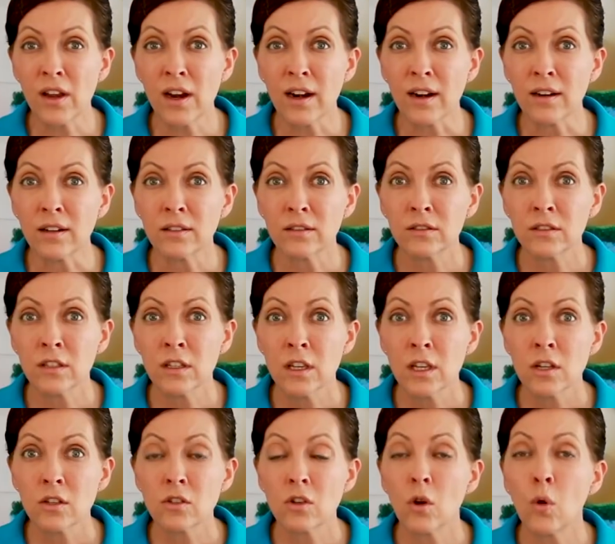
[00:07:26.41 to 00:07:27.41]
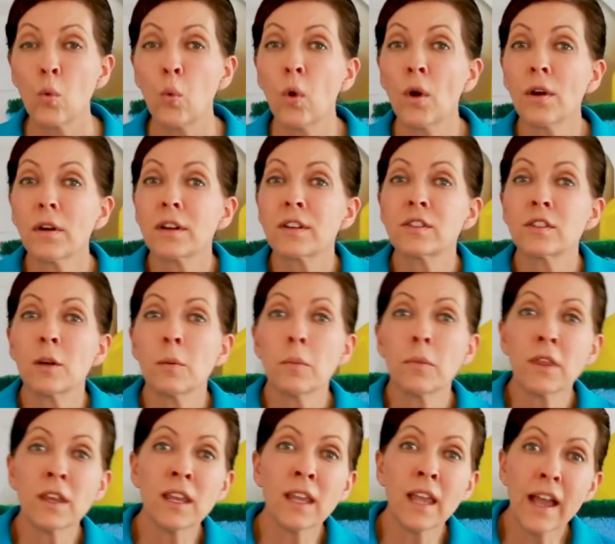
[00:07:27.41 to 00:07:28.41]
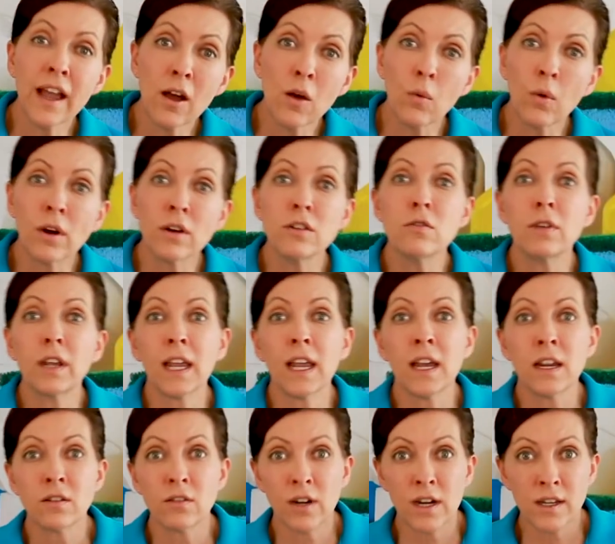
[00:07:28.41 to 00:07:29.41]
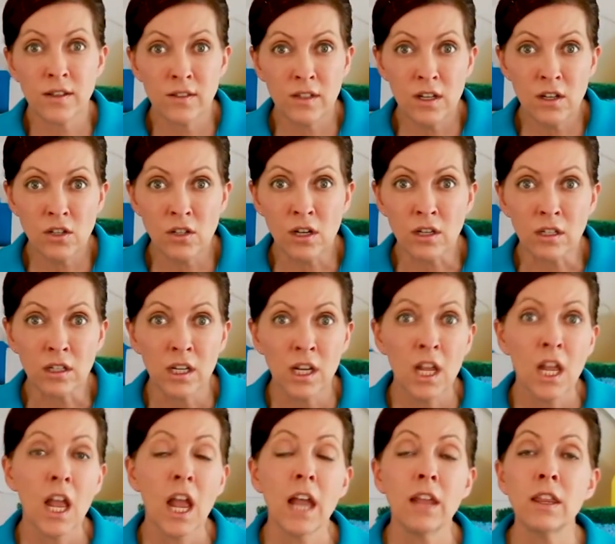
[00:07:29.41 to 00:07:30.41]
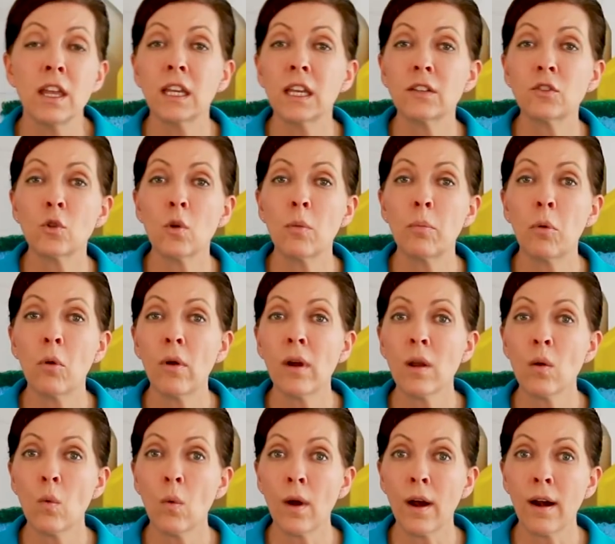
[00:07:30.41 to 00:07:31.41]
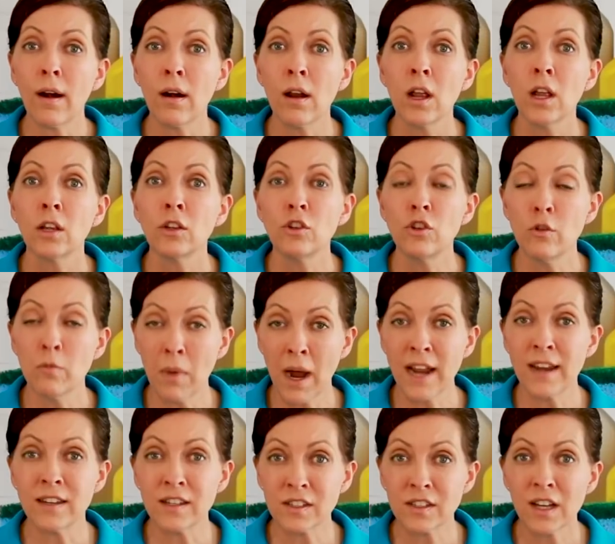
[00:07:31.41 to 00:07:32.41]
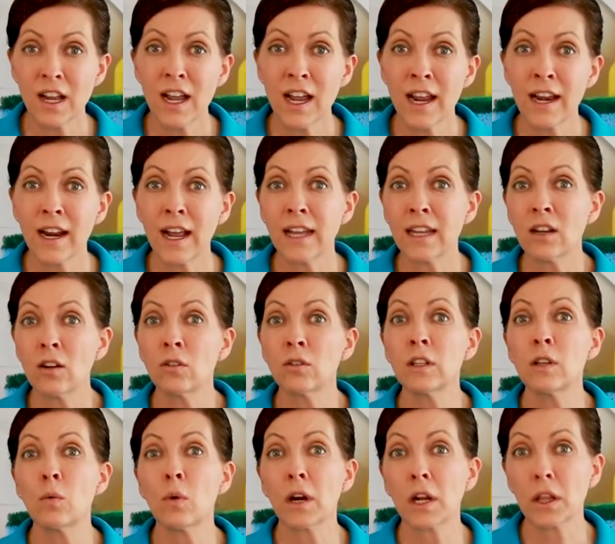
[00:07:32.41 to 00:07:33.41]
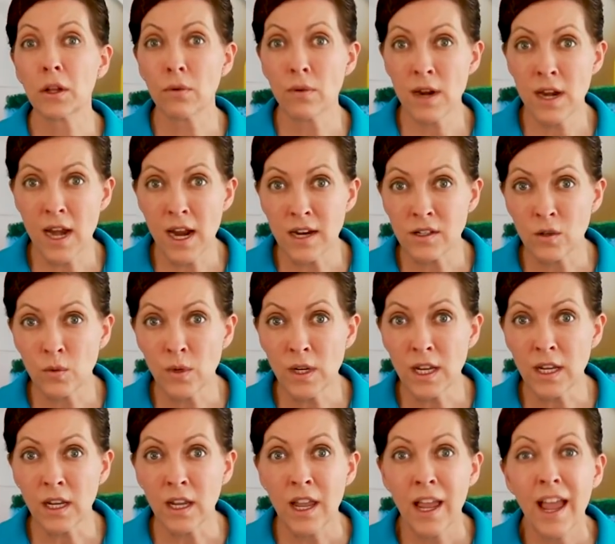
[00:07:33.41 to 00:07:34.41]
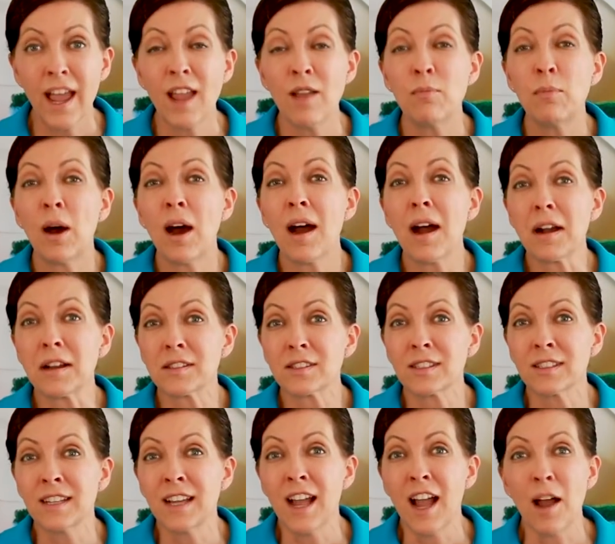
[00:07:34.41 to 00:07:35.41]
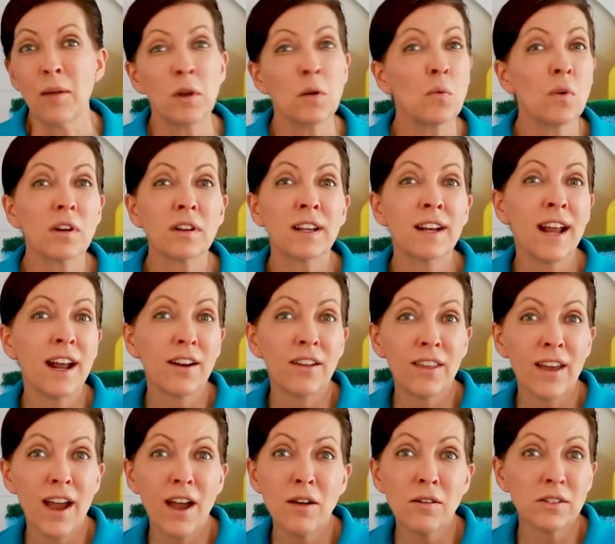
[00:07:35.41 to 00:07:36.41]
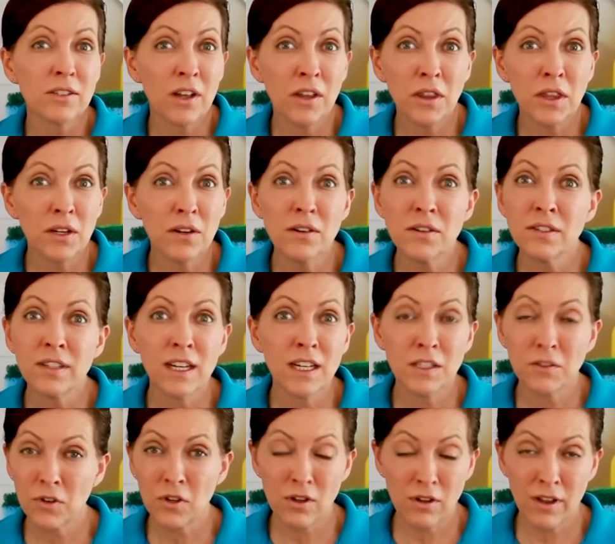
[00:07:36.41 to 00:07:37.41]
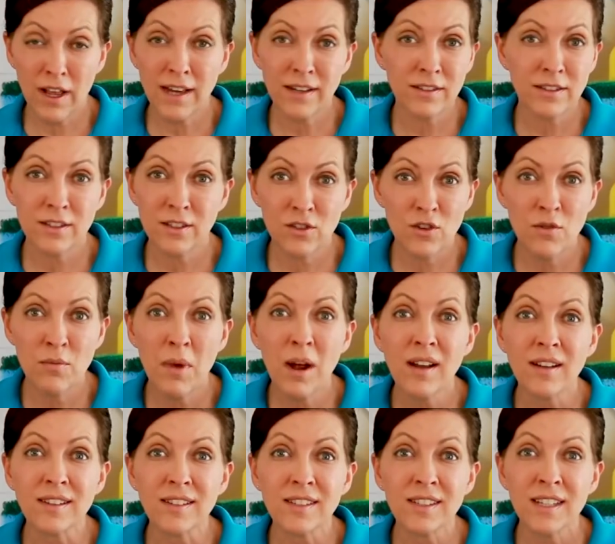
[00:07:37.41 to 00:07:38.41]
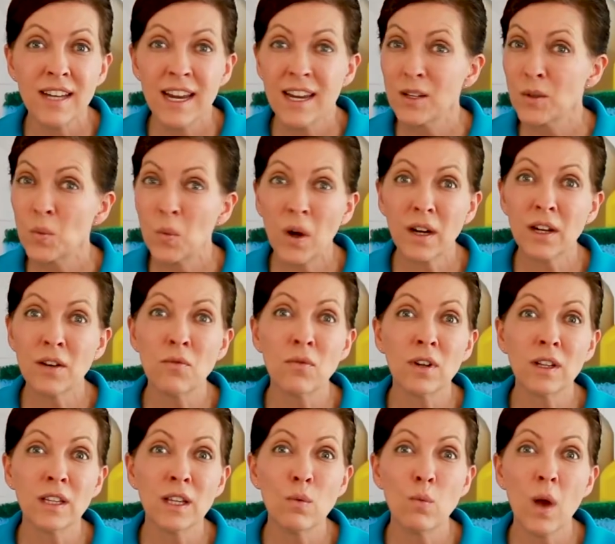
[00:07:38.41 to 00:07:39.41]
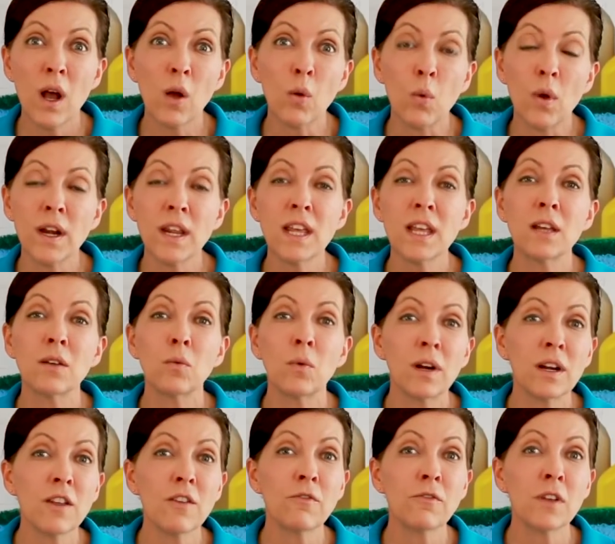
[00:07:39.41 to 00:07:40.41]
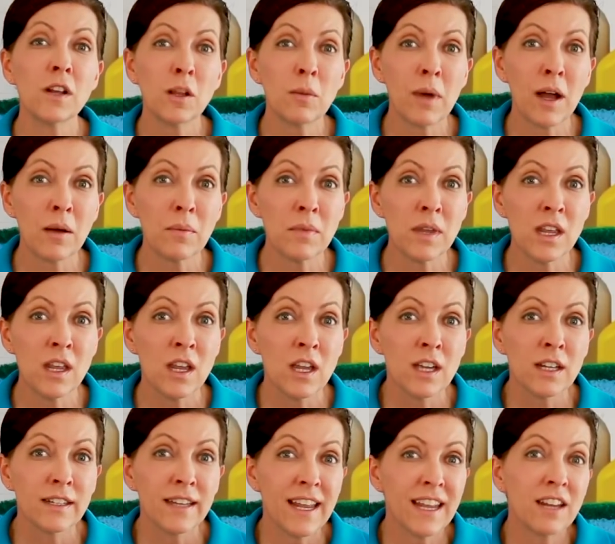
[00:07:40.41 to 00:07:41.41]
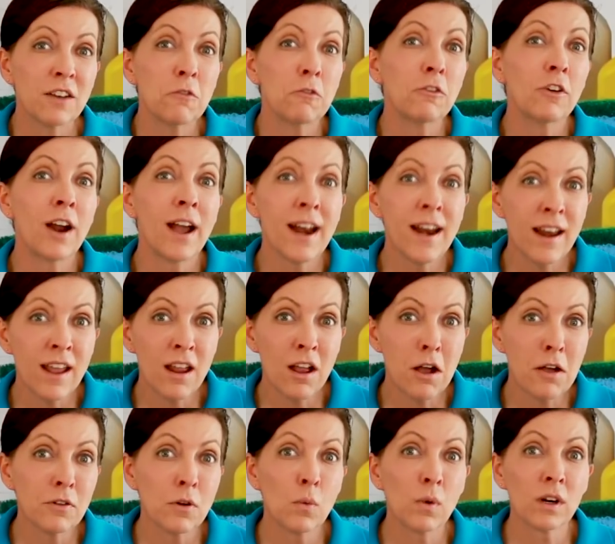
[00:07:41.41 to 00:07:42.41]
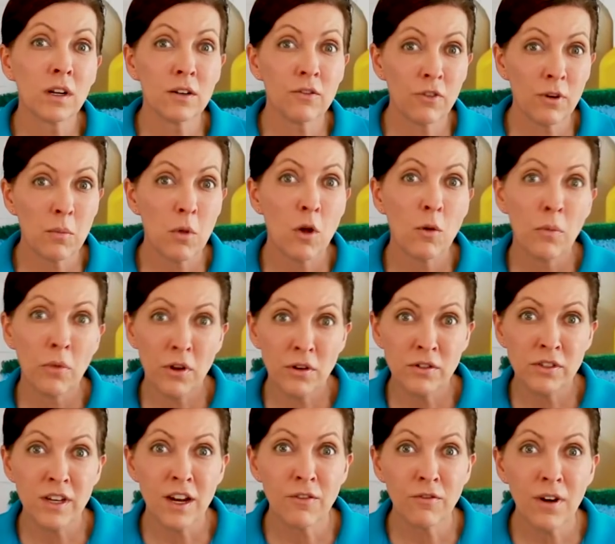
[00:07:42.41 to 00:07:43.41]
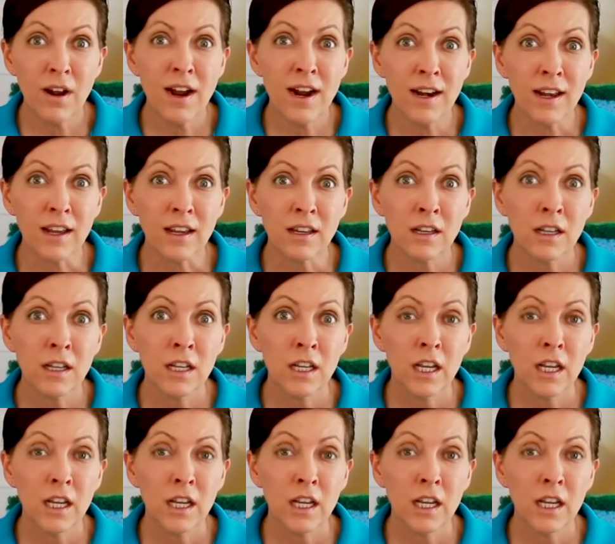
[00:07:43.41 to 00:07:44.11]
there. So work something out where you can transition and then get to a point where you might decide, I can only work three days a week. Hey, boss, I've been working out of the house on Thursdays for the last two months, working really well. What do you What do you feel about me taking Friday off and working from home Thursday, Friday?